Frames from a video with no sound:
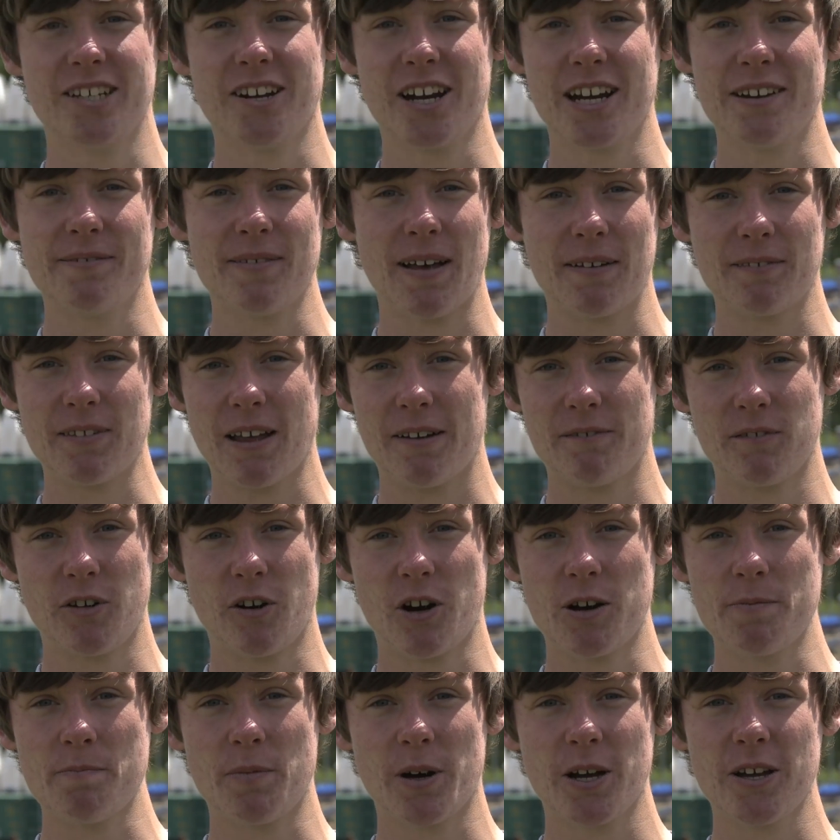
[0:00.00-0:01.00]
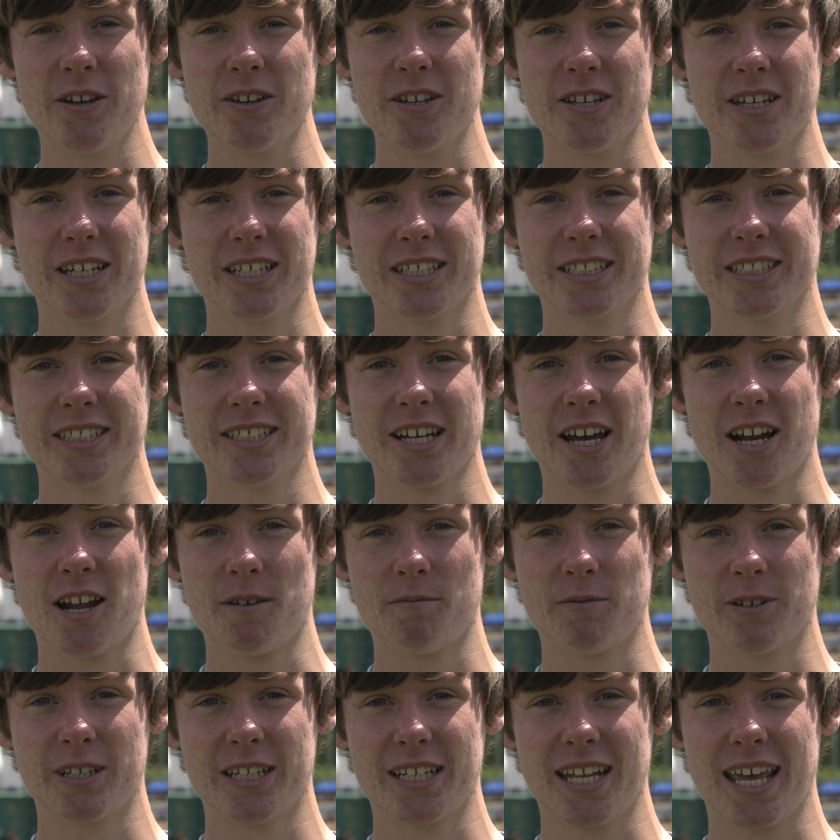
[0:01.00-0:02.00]
You don't even have to have your own boat, you can just turn
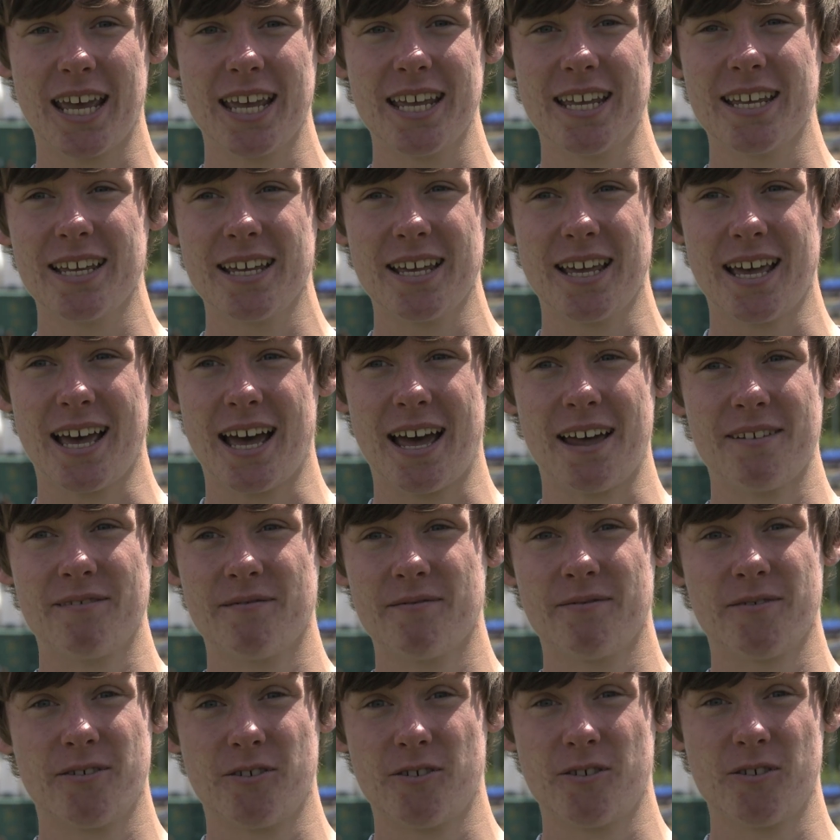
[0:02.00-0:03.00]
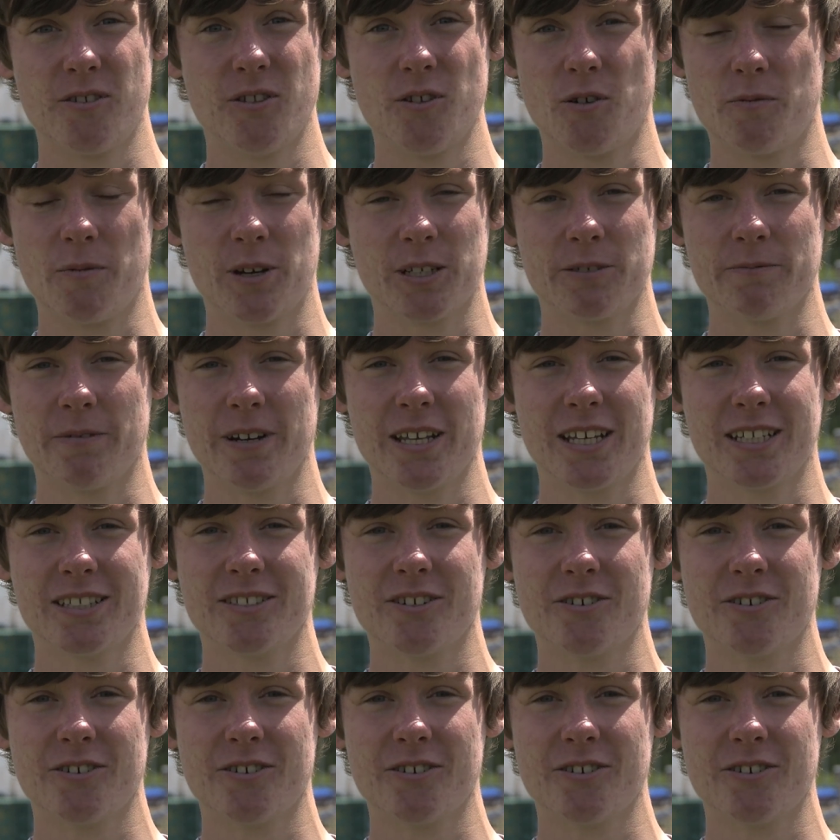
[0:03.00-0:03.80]
up on the day, and for not much money